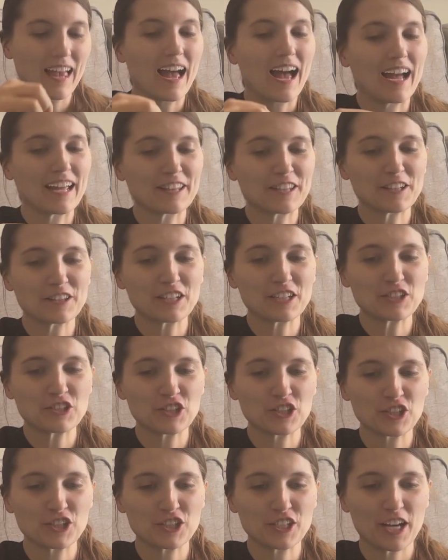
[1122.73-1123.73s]
I think they
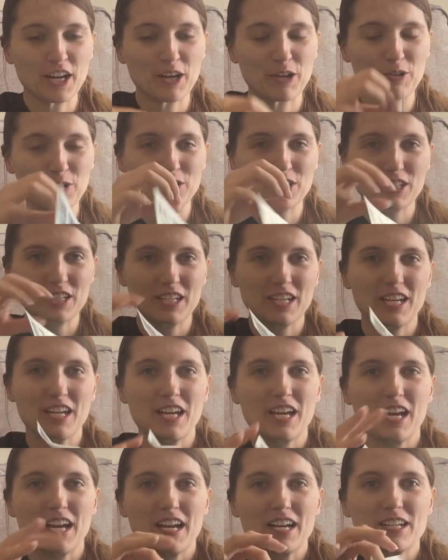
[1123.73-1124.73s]
turned out
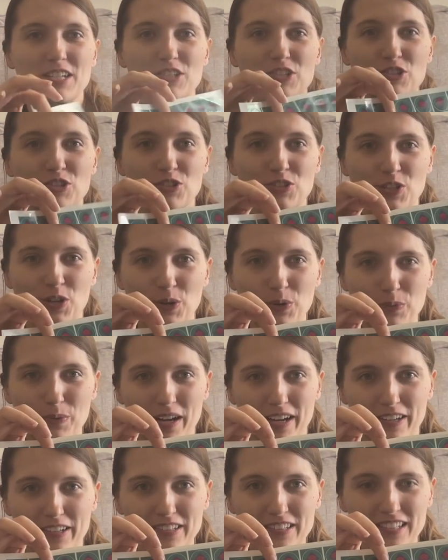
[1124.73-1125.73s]
so
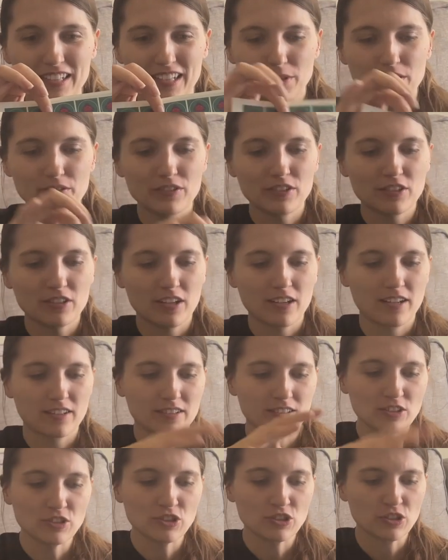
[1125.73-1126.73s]
well. Believe it or not,
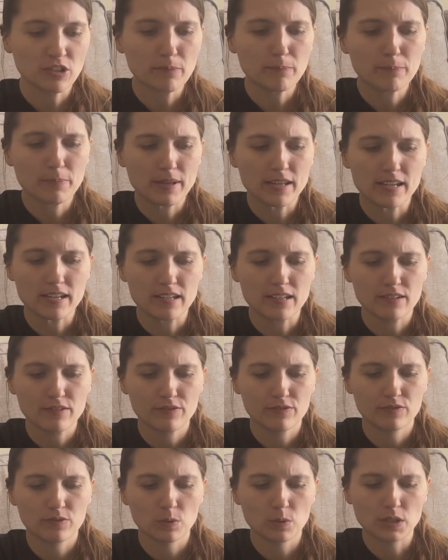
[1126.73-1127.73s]
this should be
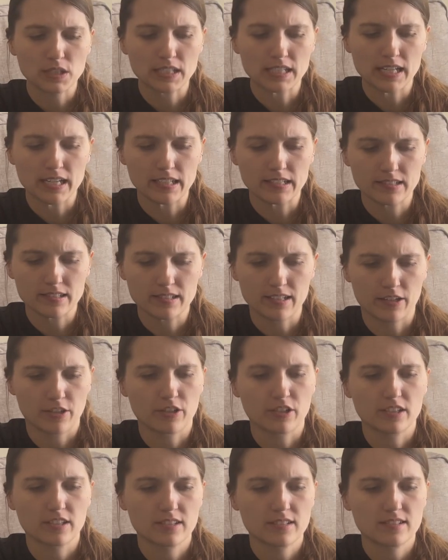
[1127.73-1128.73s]
48
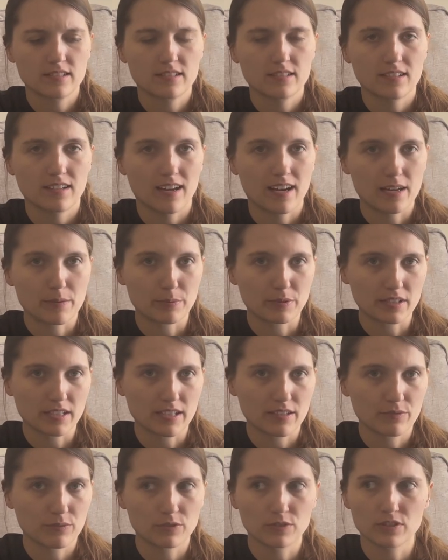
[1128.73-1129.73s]
stickers, I
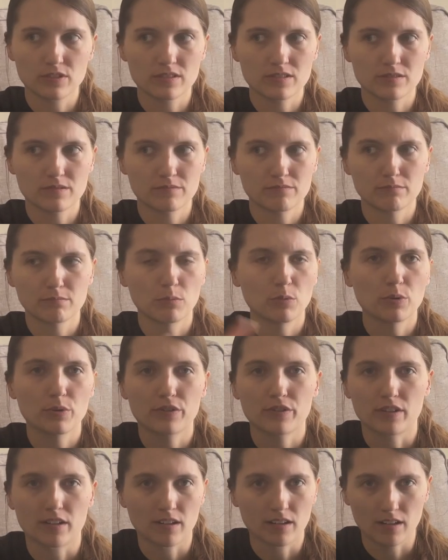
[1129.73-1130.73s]
believe, which is
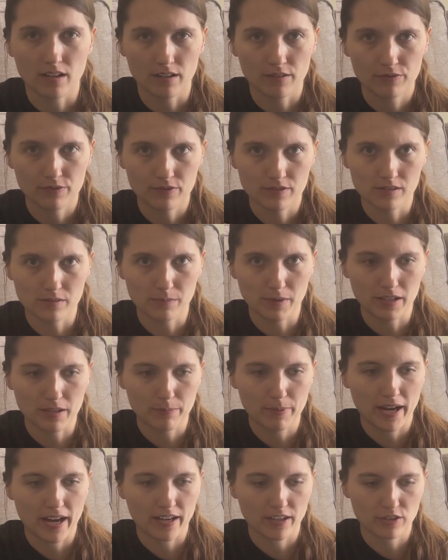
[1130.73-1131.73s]
more than enough for the amount
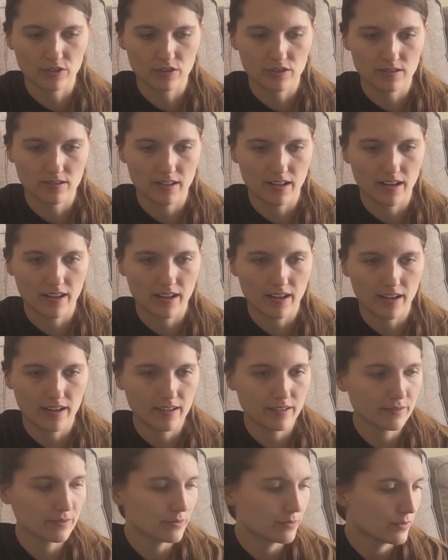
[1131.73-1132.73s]
of packages that I
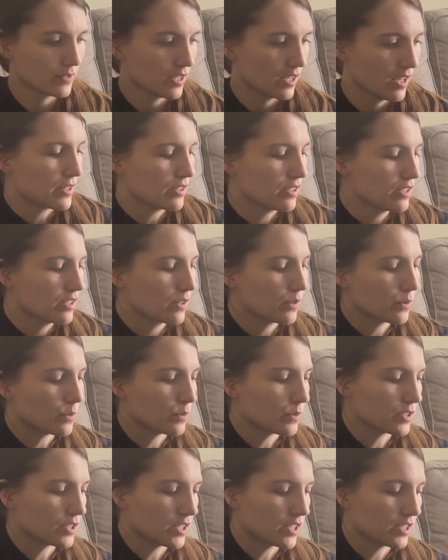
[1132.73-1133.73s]
have. And then I
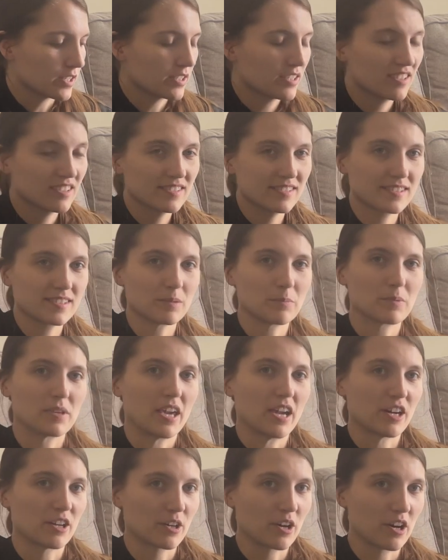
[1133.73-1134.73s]
ordered some
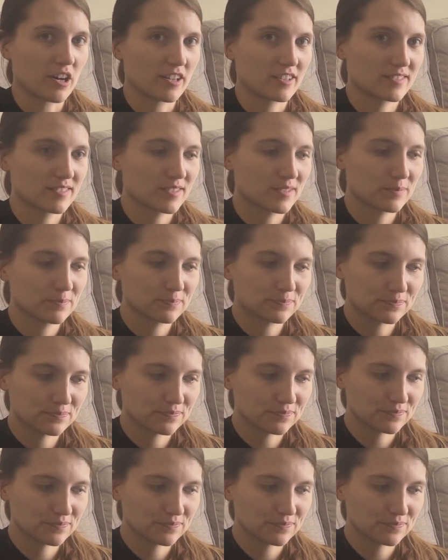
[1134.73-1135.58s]
care cards.